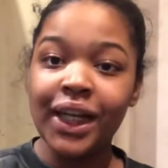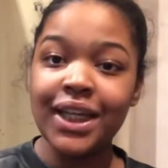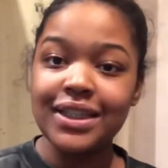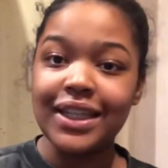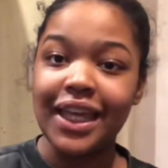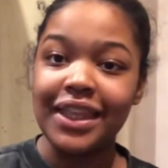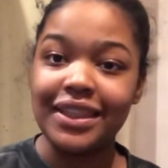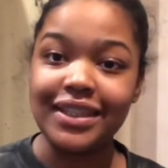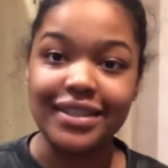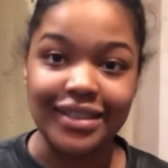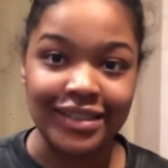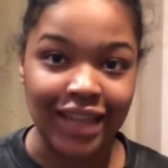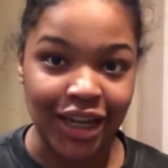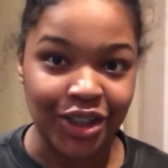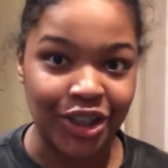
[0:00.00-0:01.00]
Say this
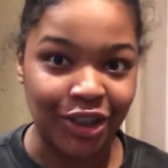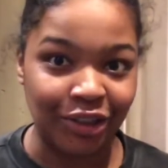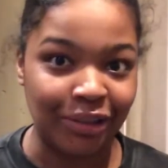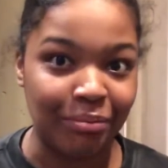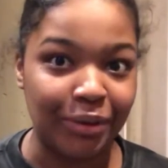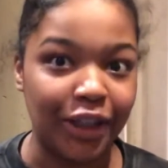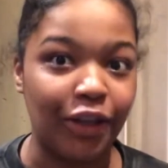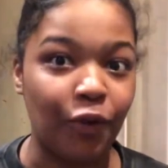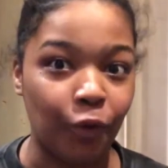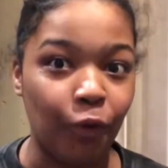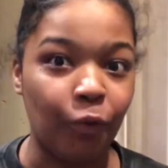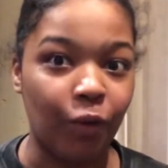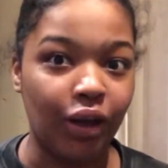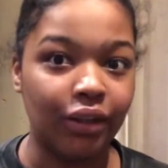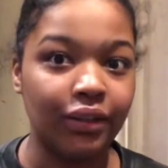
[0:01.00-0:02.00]
is actually going to be a
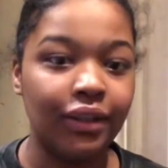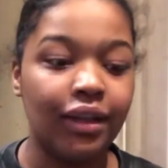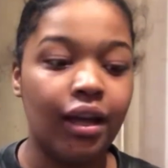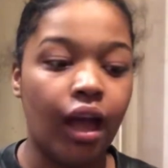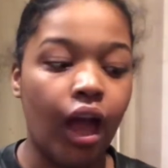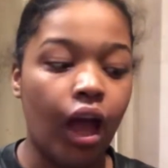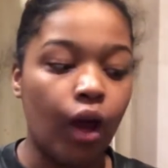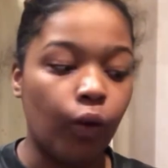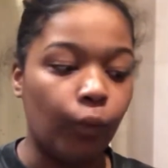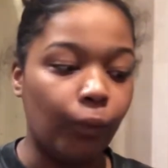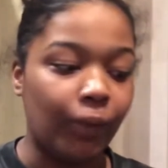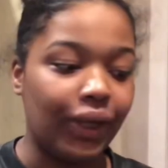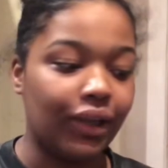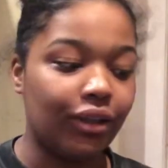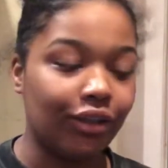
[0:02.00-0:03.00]
long one.
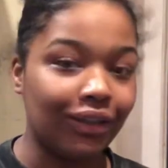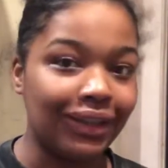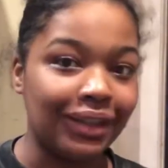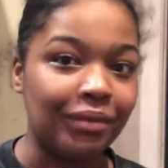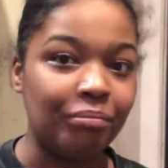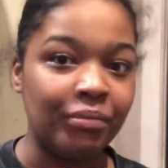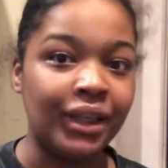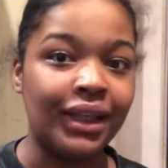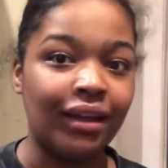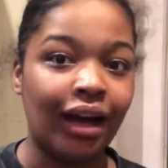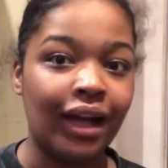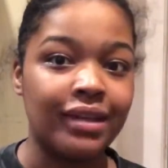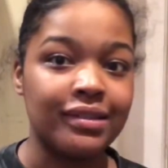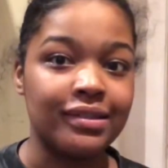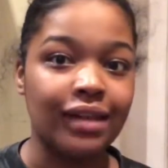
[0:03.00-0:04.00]
We're cooking meat,
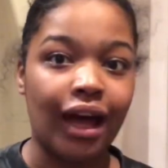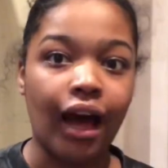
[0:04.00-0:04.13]
guys.